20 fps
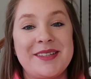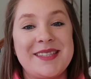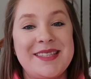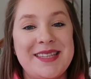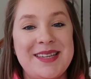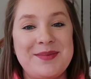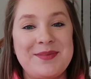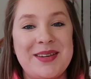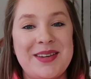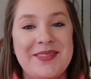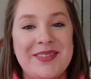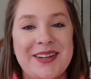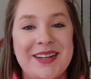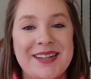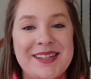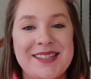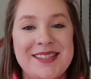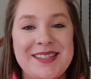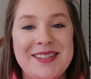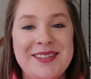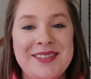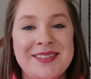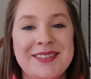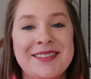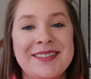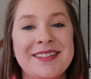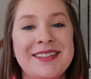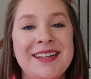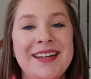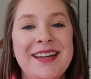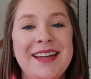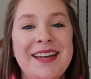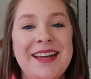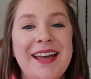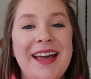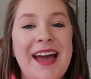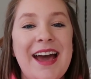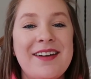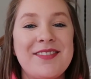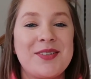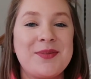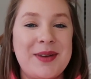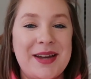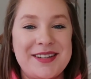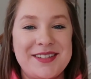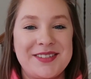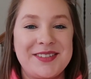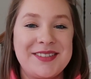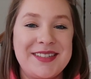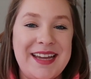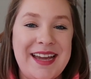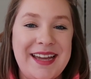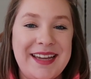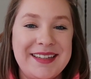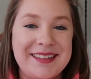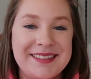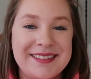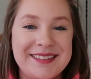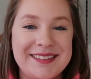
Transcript: see me very soon. Have a magical day.